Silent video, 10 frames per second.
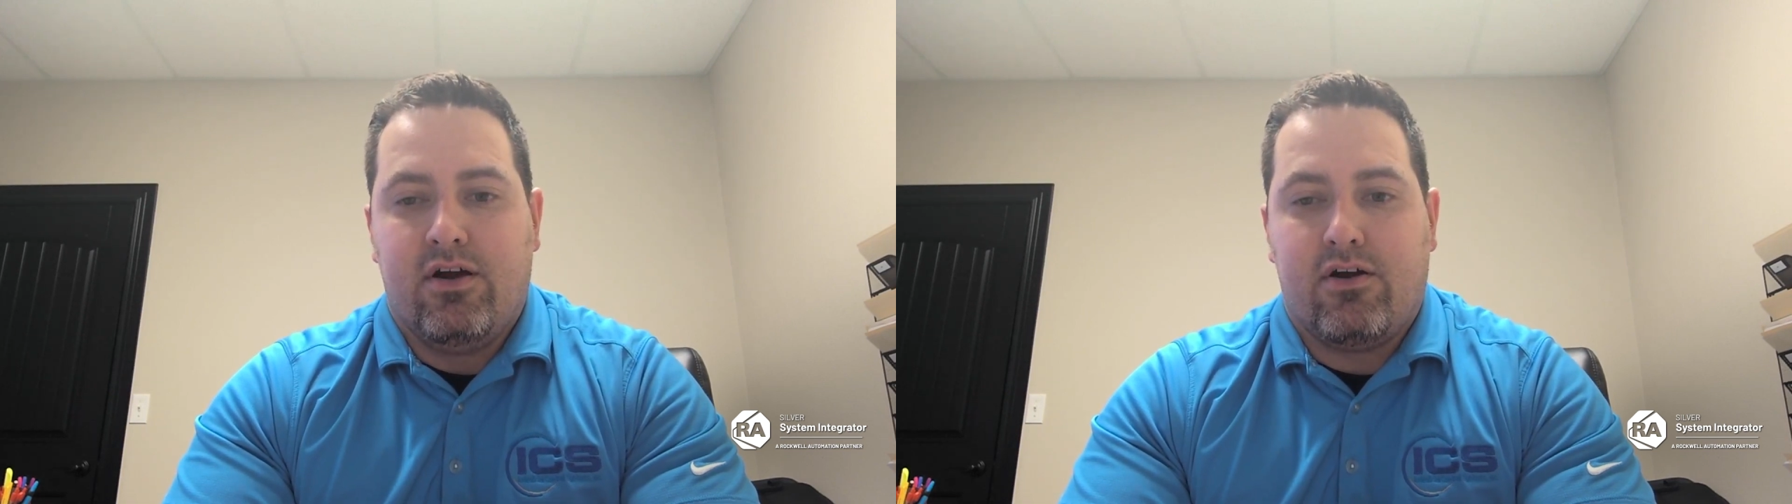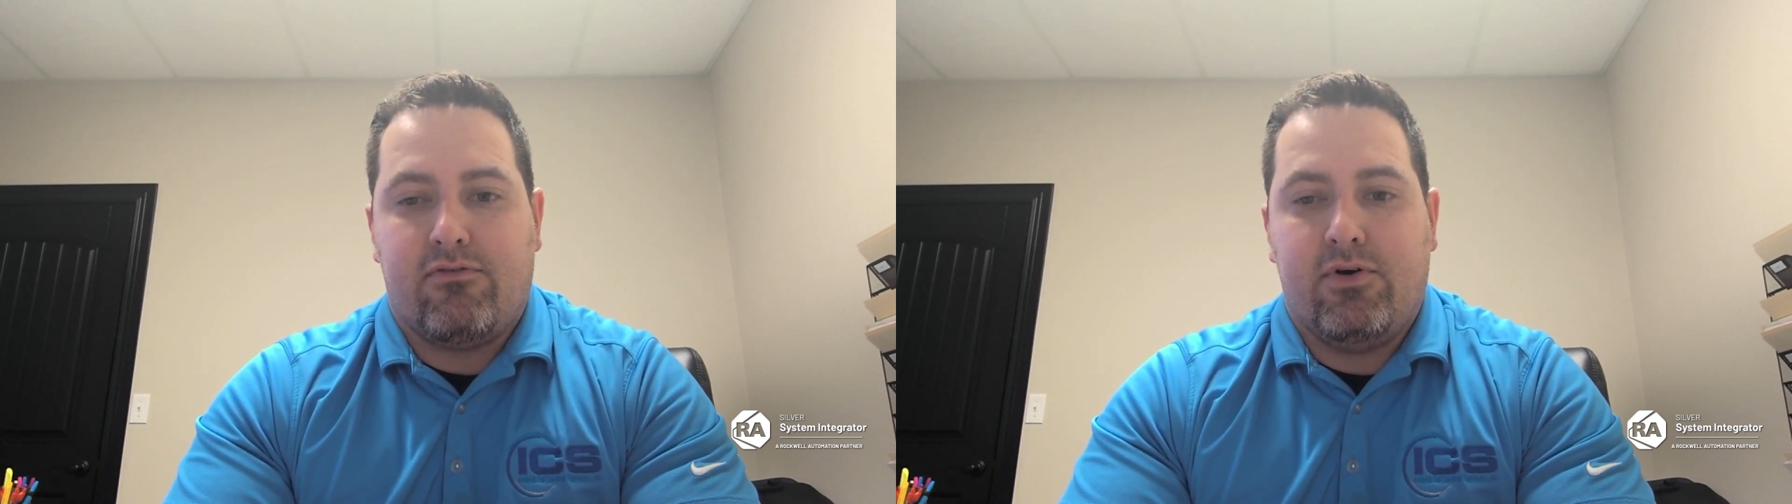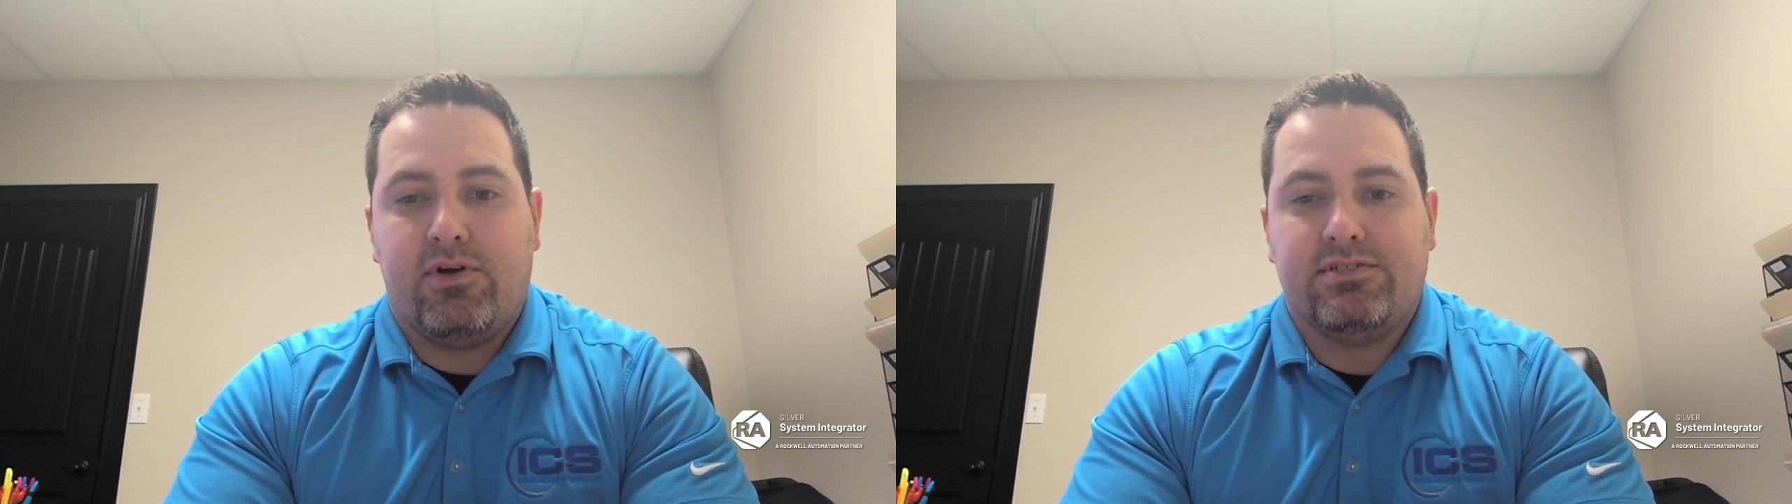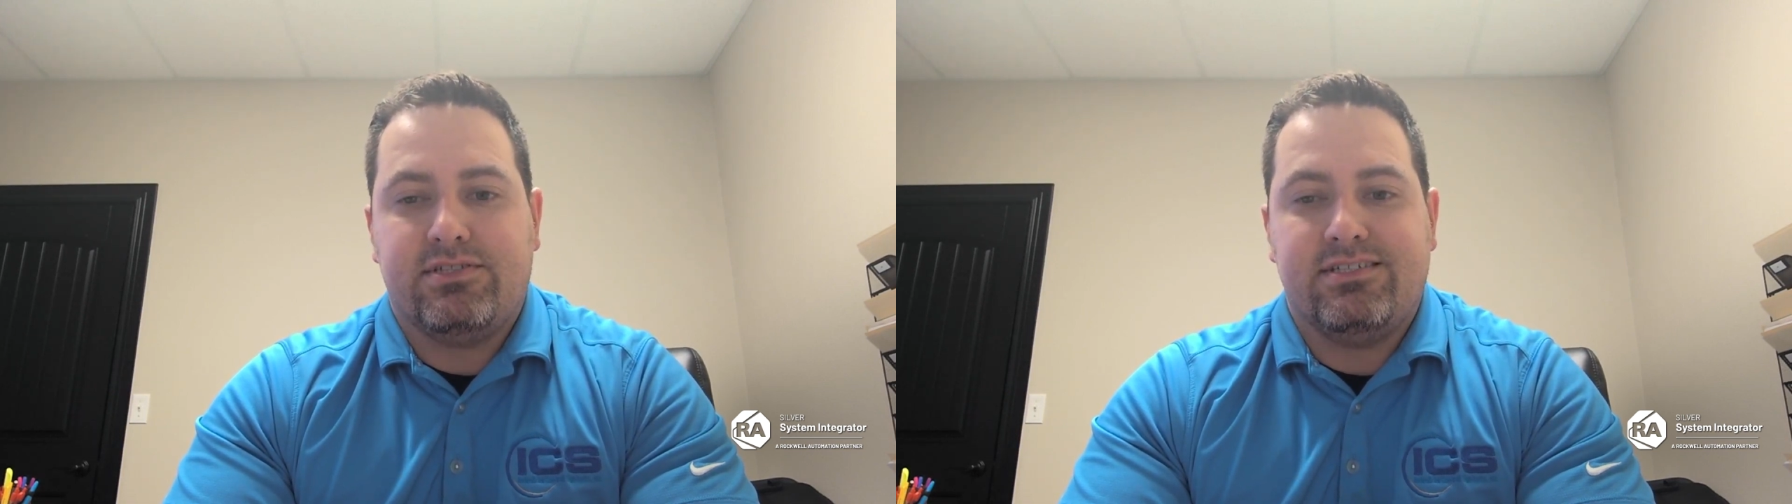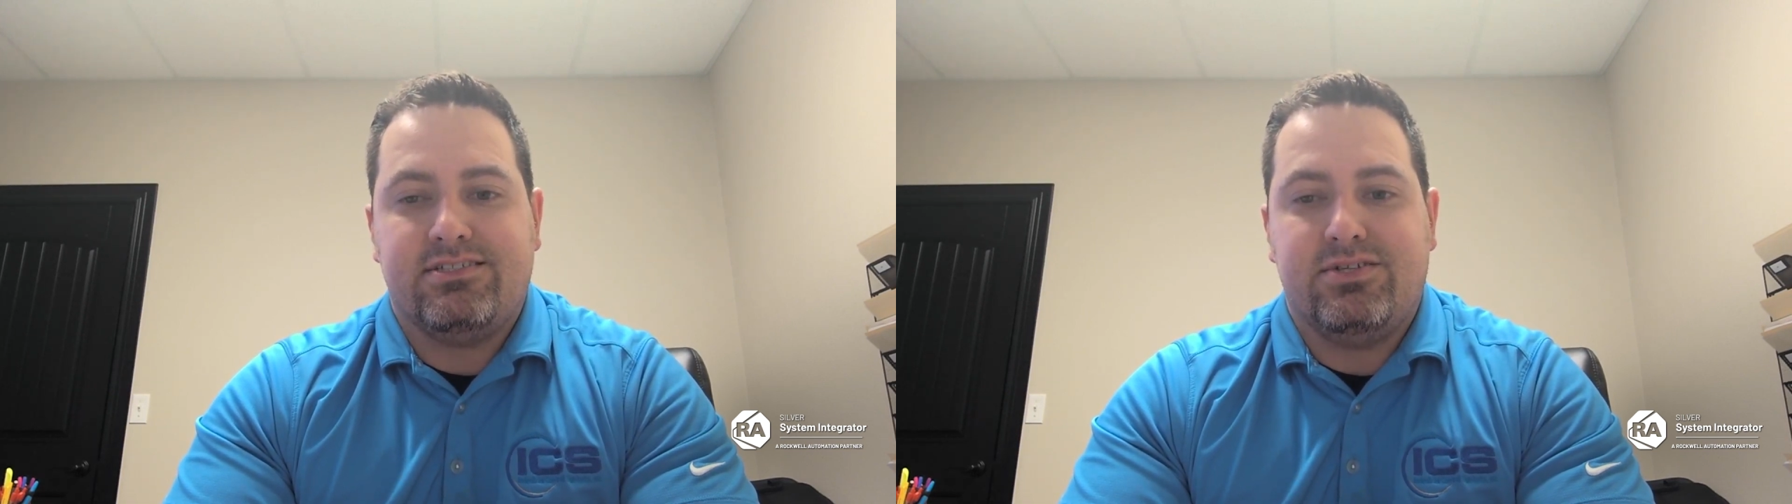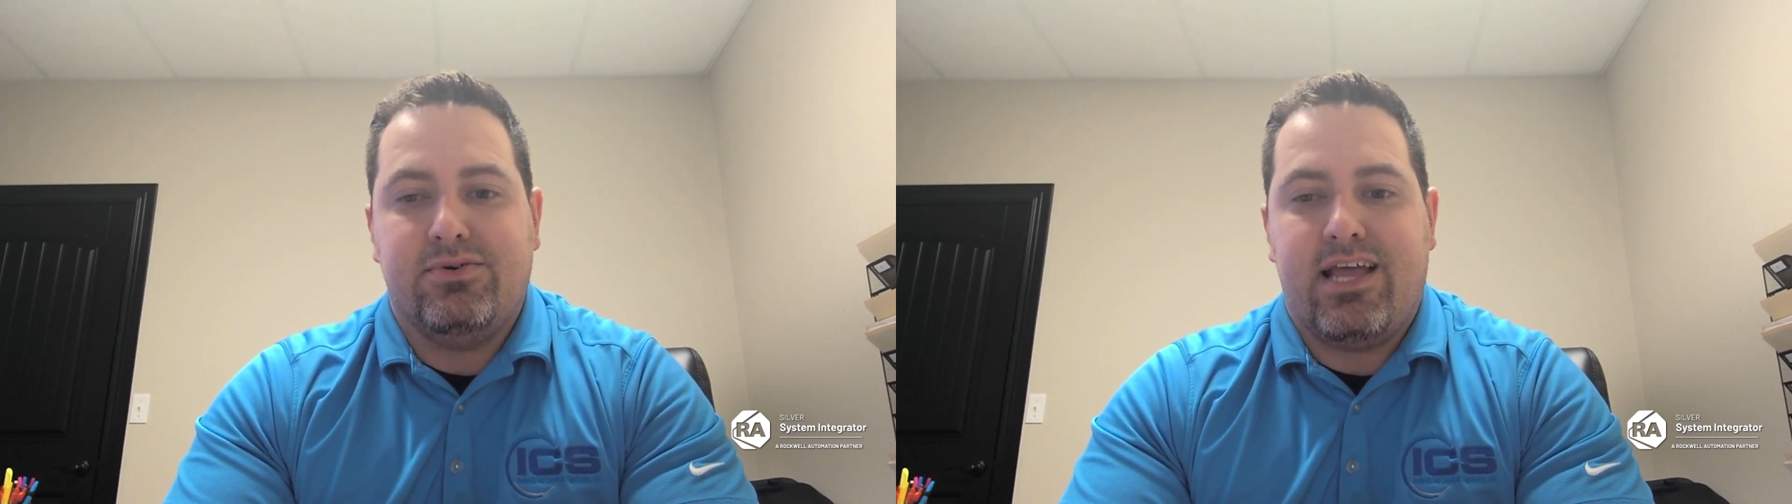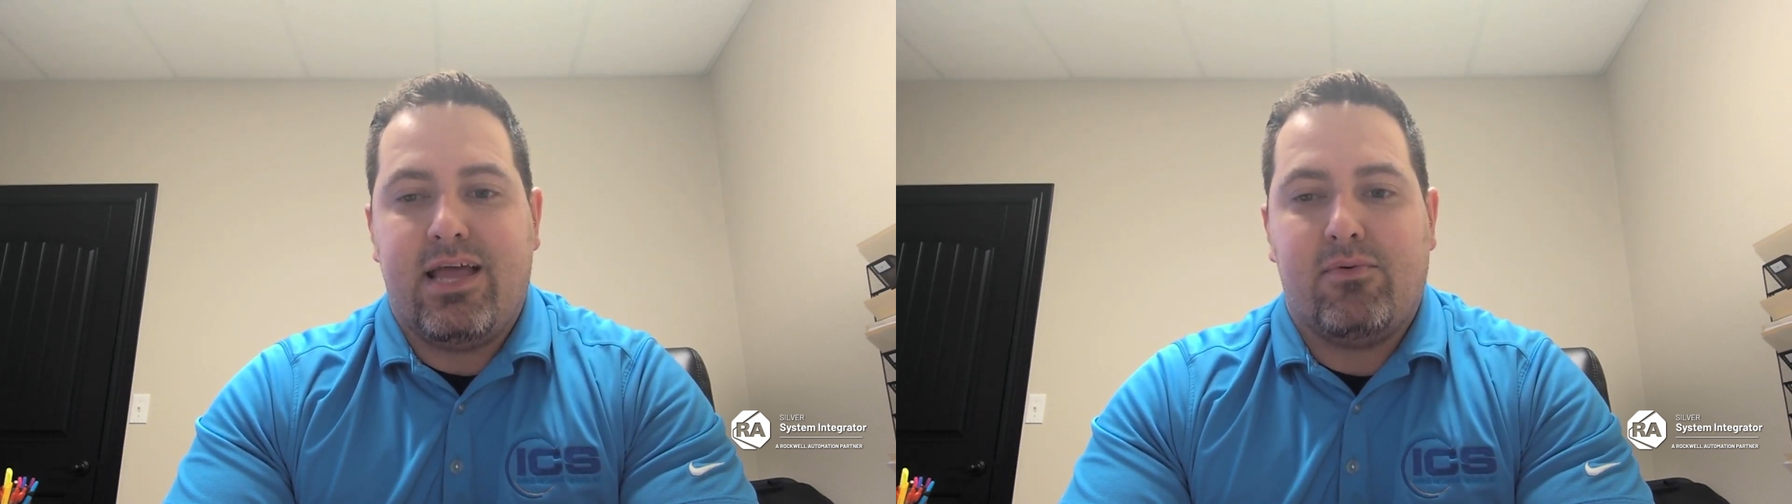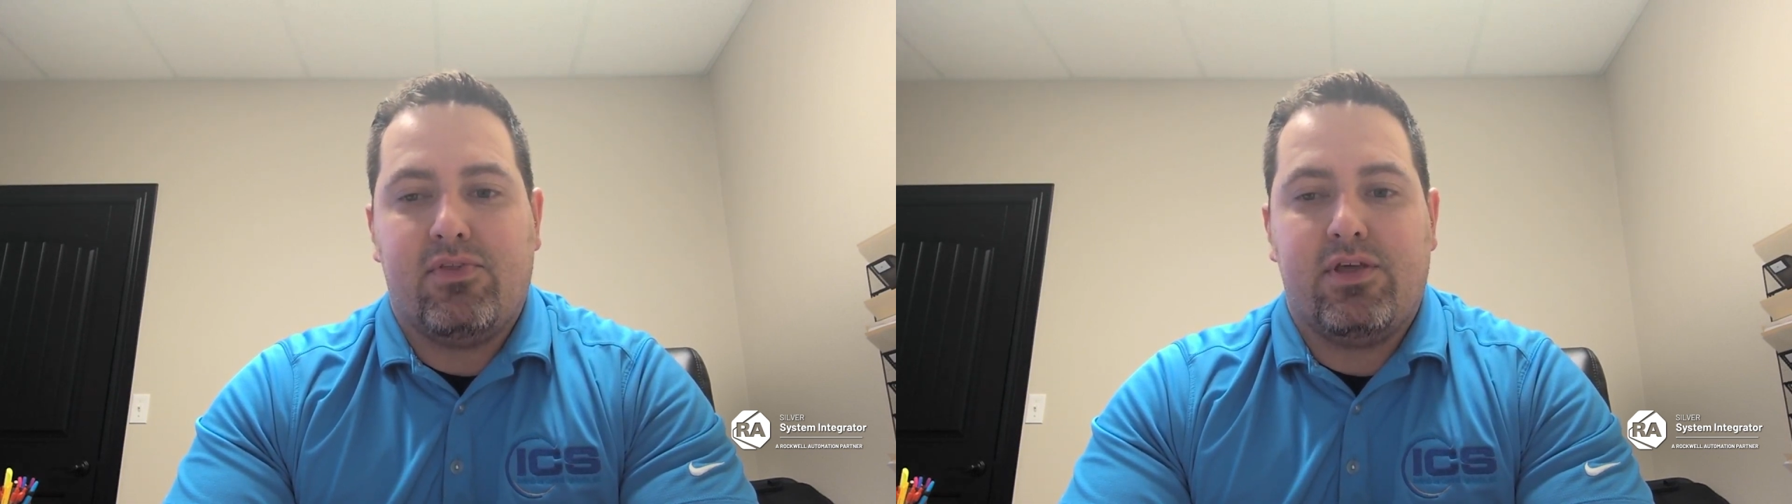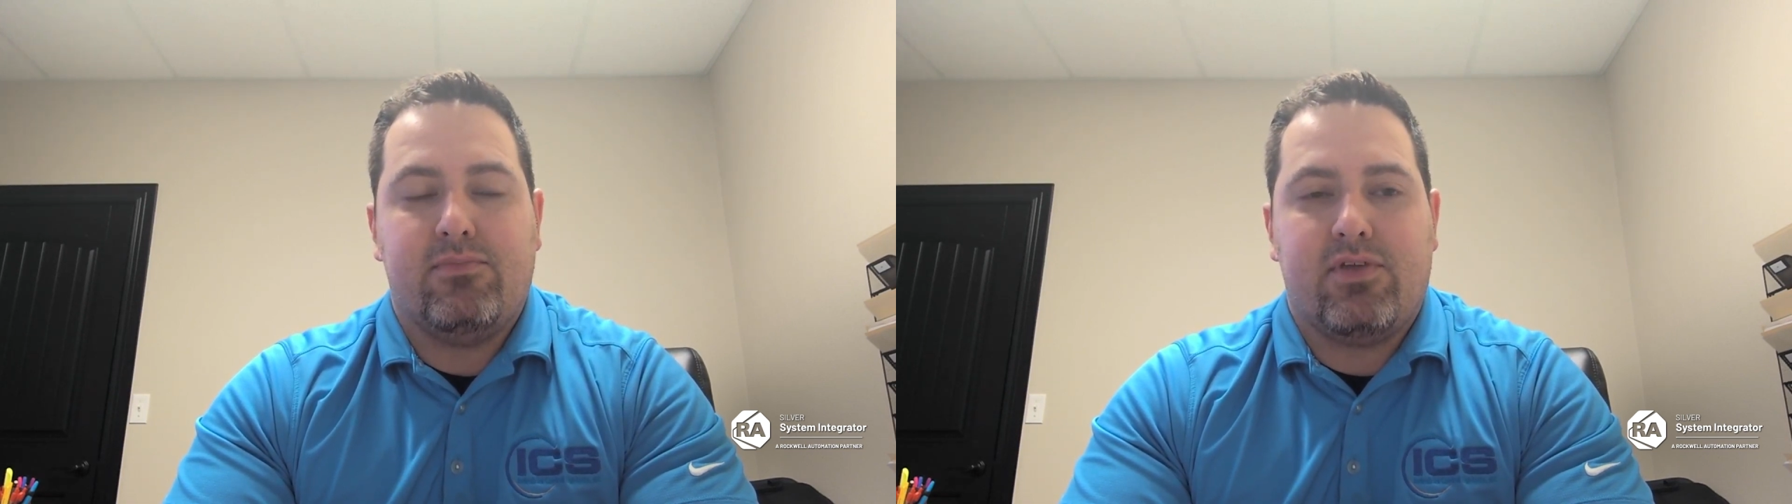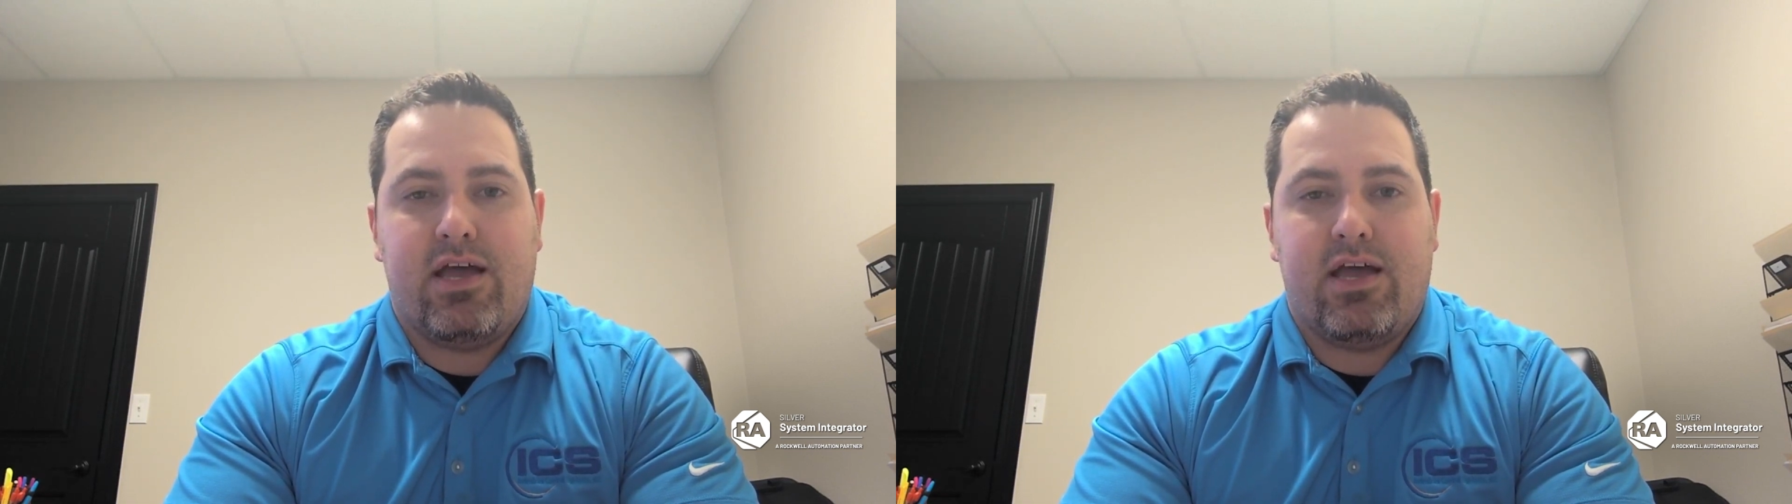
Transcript: Our focus is to enable them to